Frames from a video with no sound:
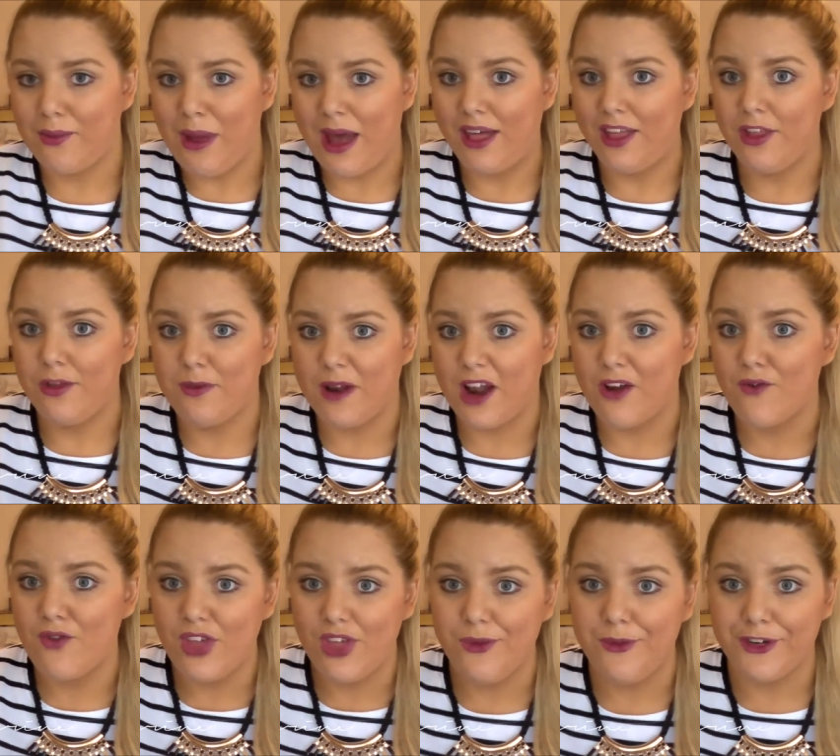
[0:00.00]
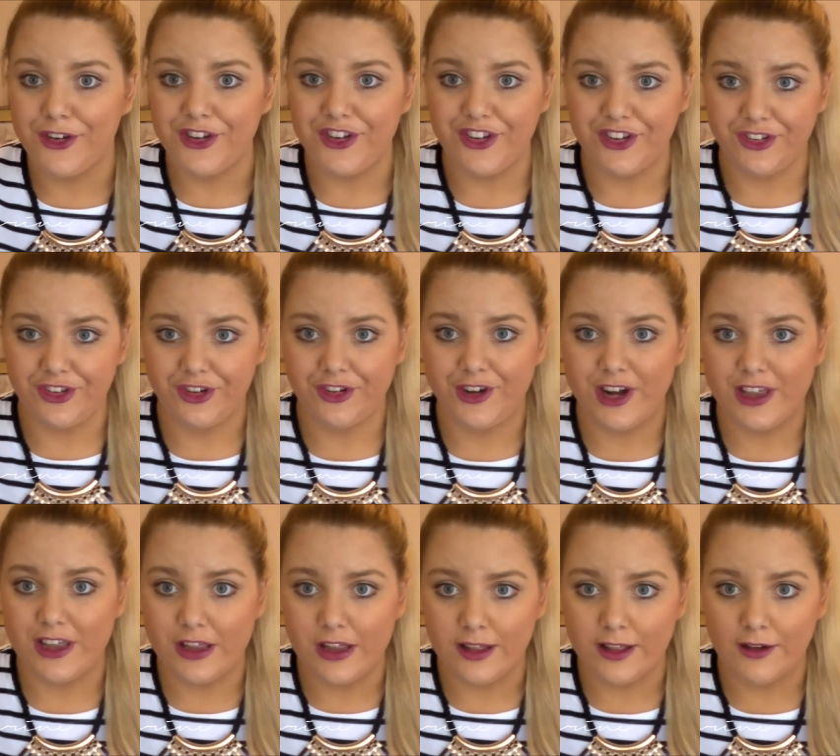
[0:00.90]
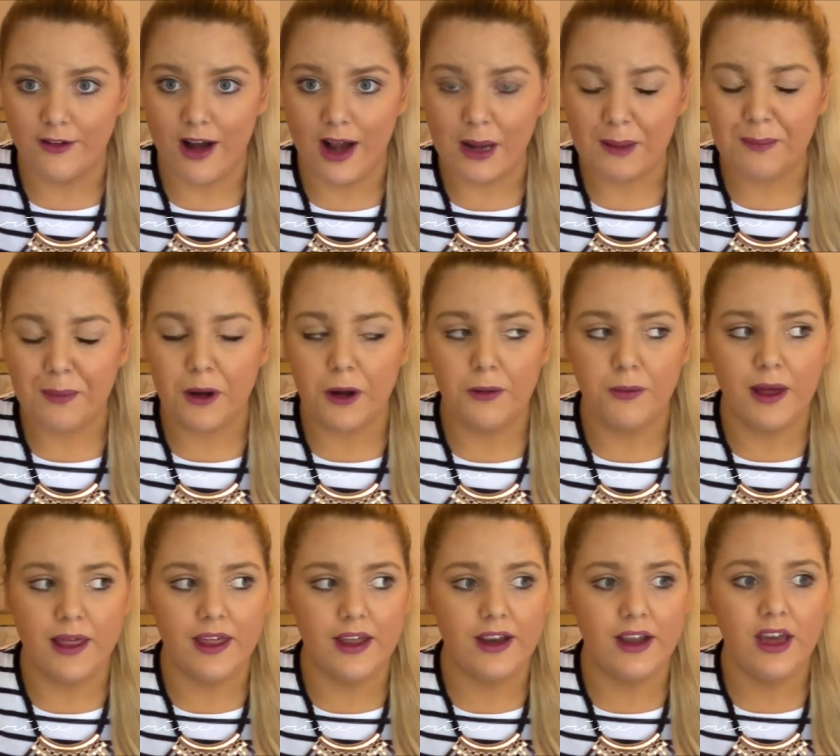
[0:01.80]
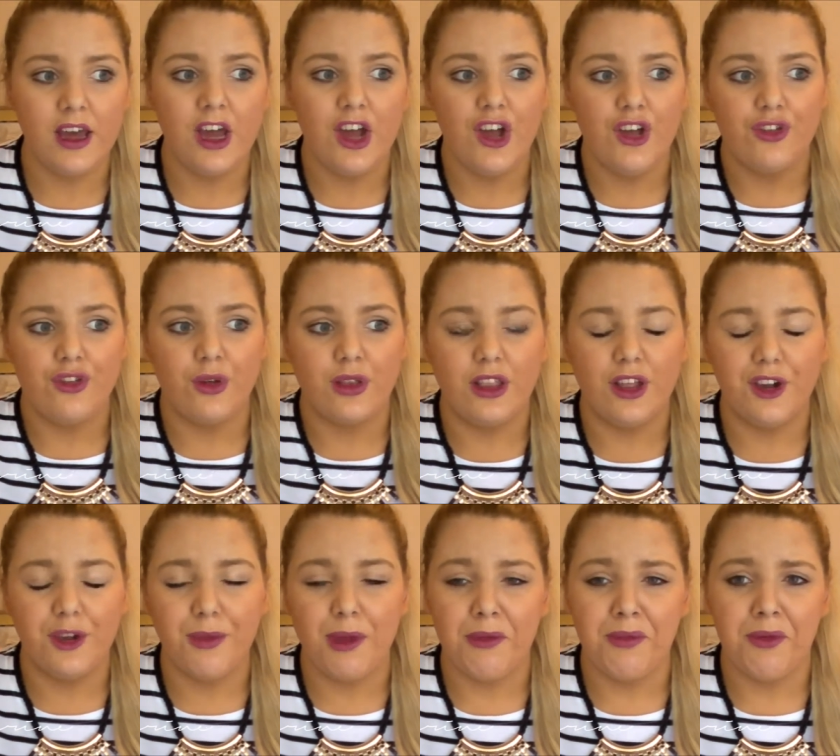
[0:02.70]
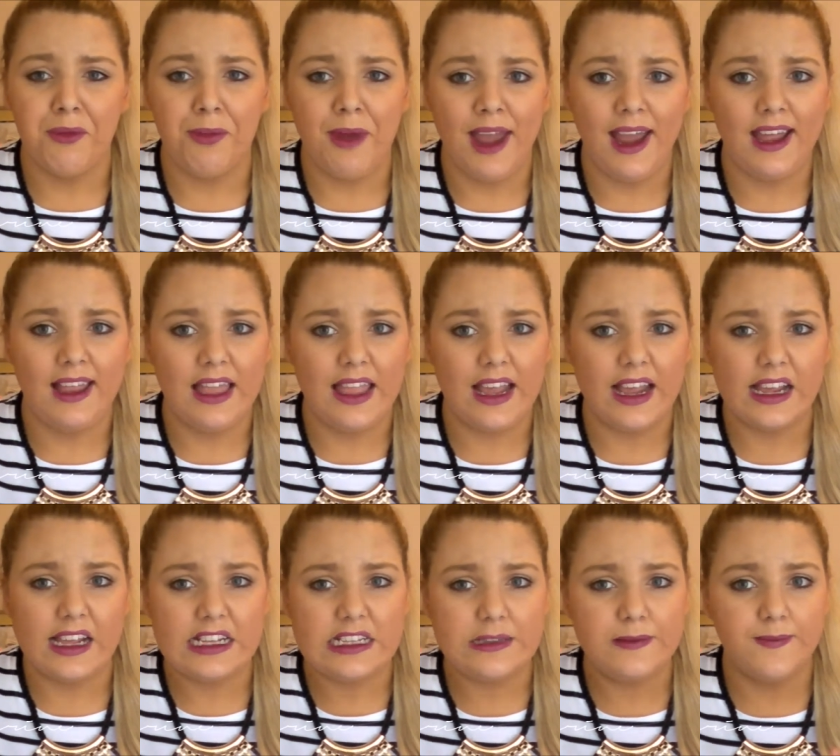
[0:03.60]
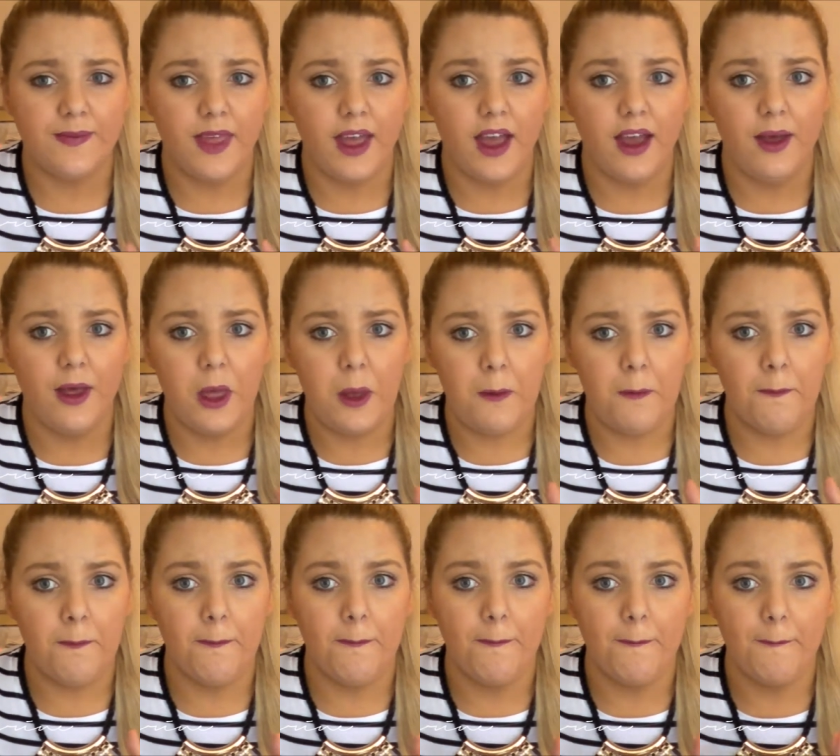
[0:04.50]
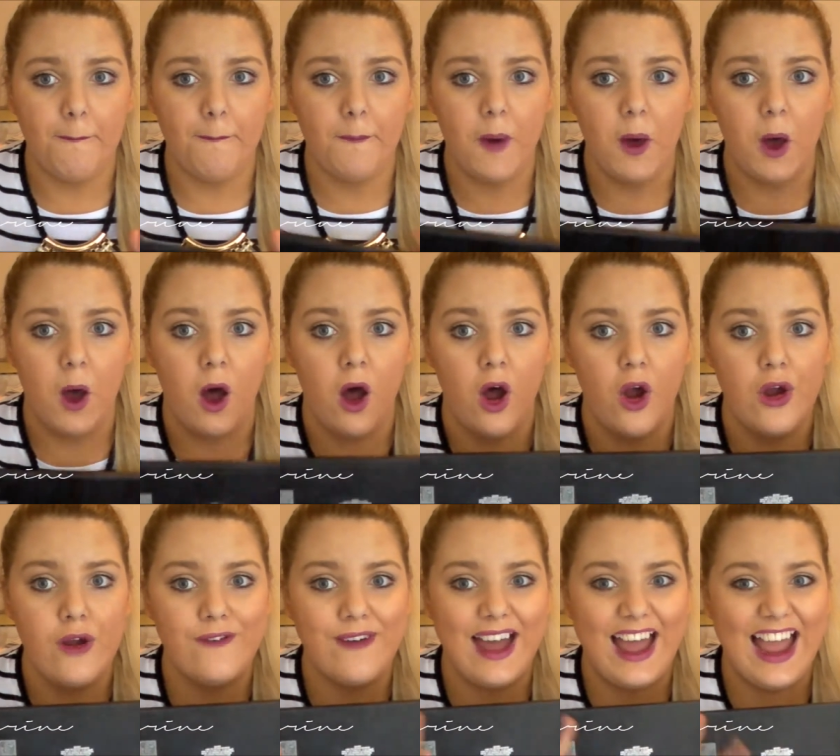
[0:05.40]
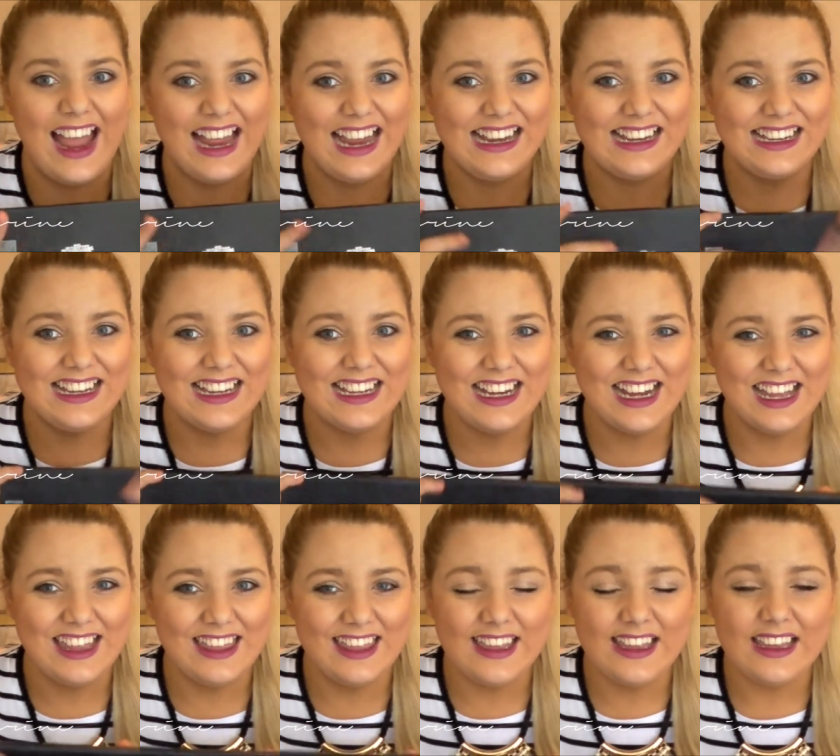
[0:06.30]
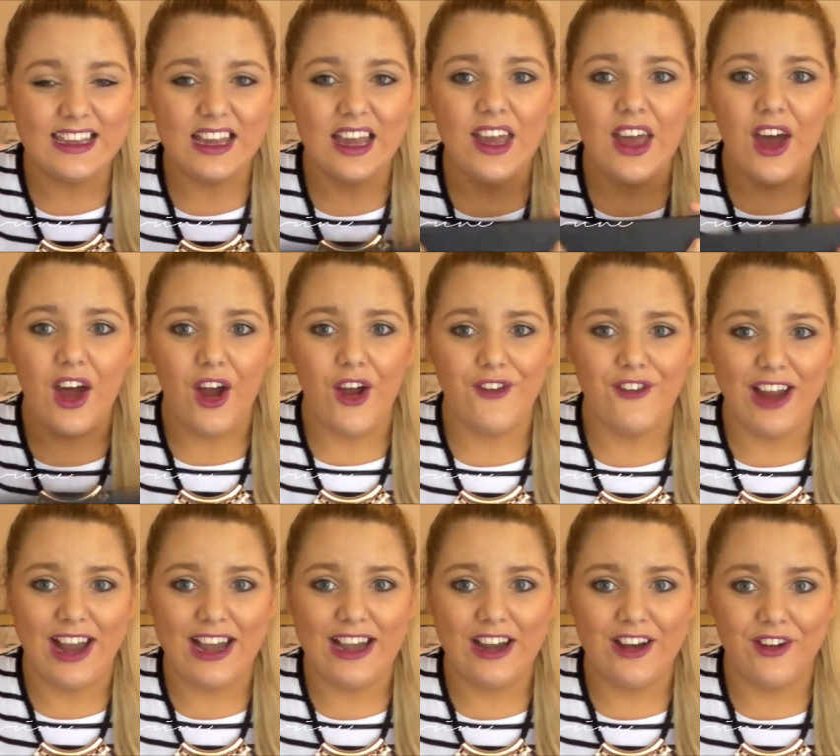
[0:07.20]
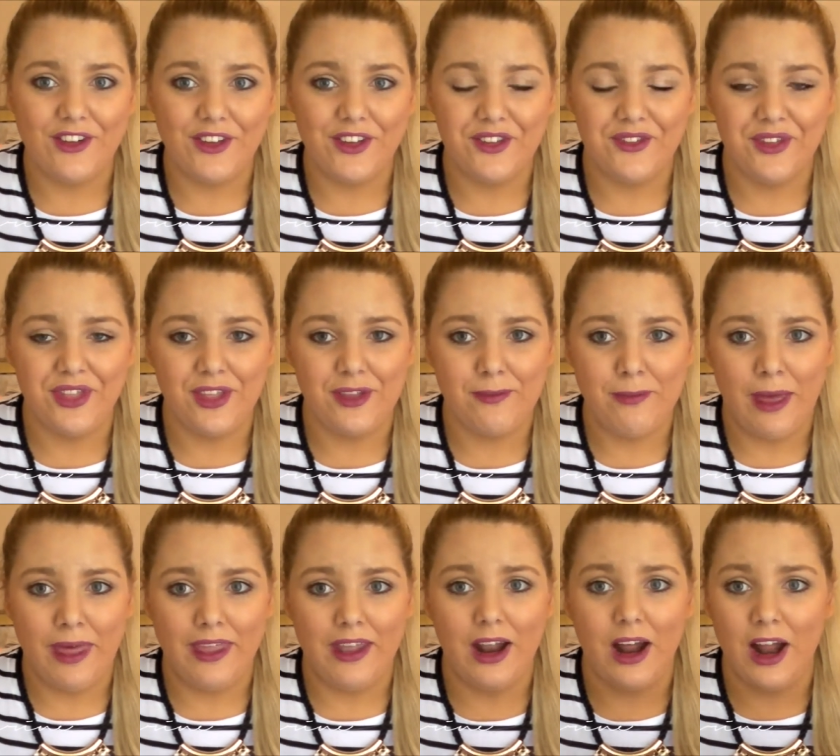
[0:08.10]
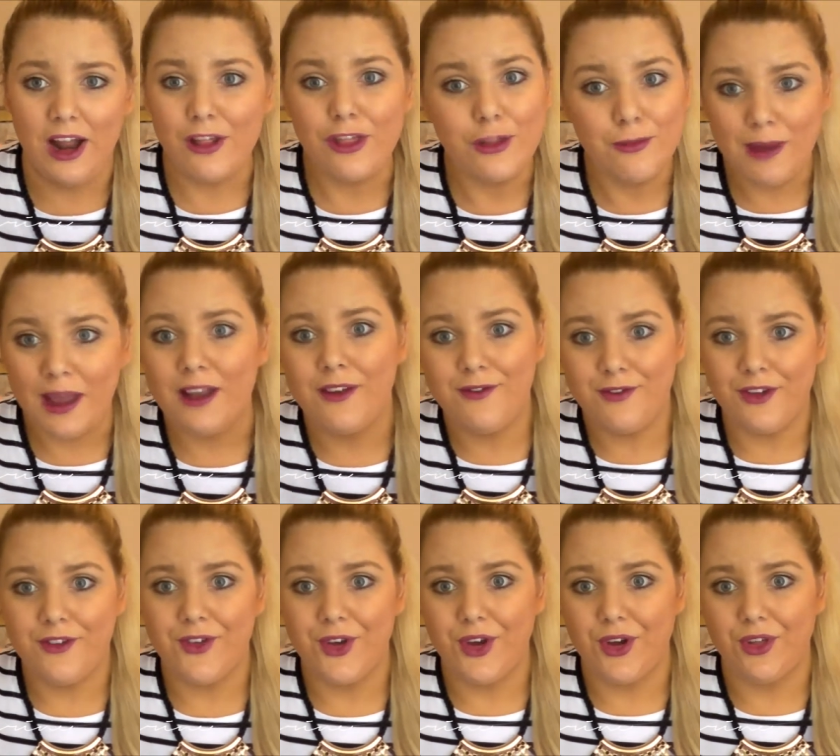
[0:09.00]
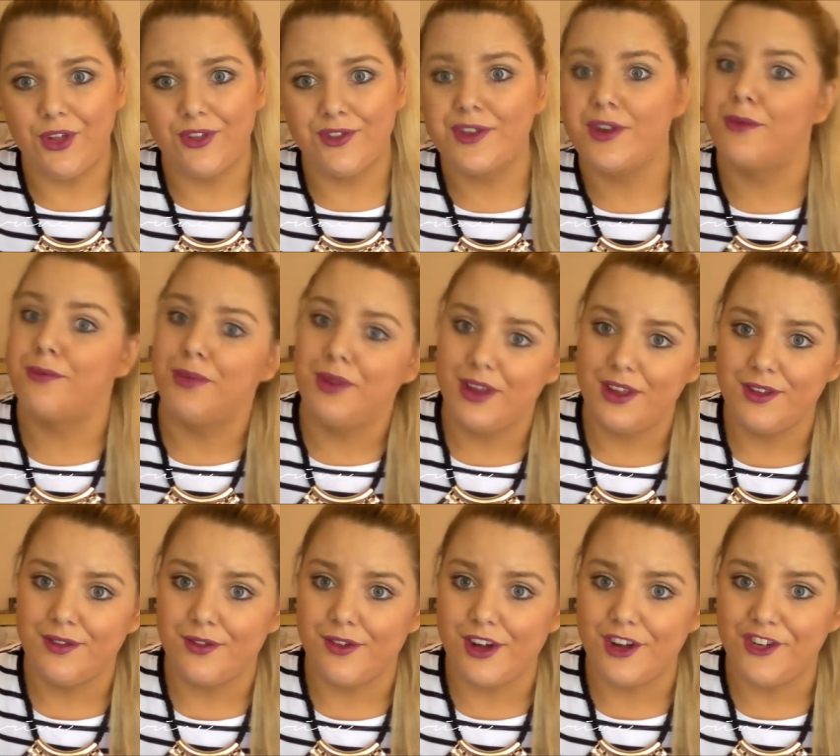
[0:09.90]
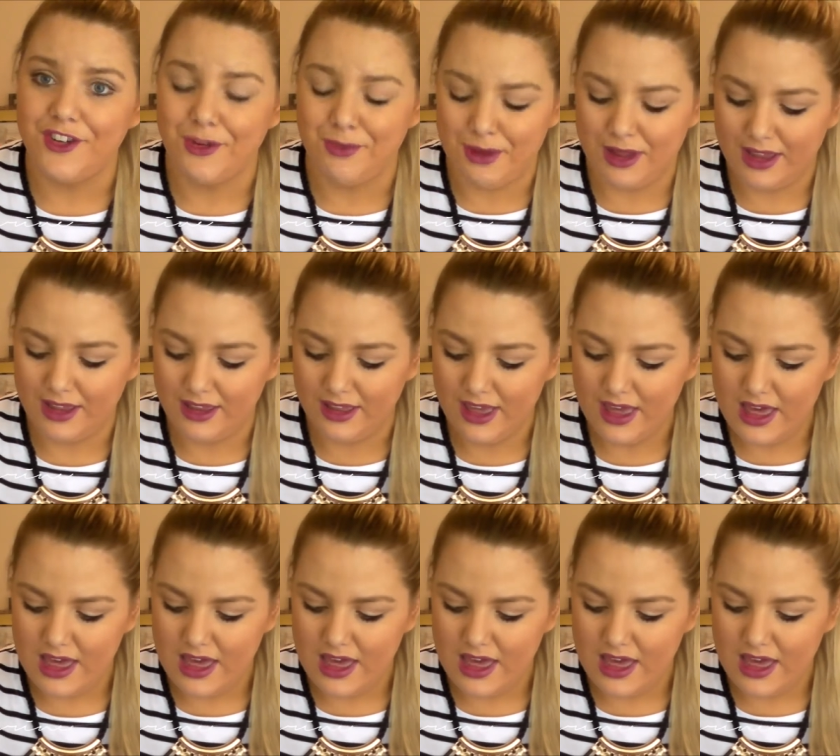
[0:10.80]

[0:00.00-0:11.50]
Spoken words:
palettes, but I really wanted just to try the Lorraine Pro palette. So a lot of people pay like over $80, I think, over $80 for this palette. I only paid $50 for it plus free shipping.